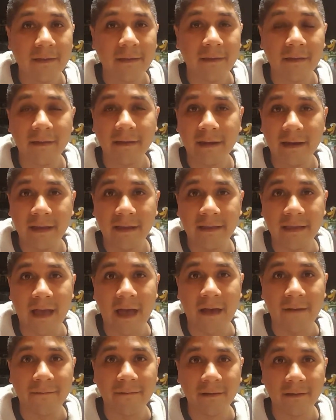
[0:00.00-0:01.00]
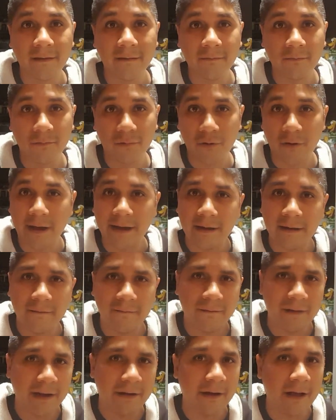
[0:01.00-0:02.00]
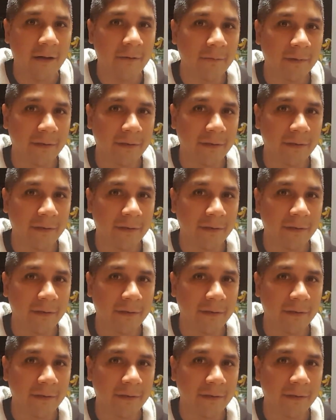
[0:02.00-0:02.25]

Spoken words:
the city staff is trying to figure out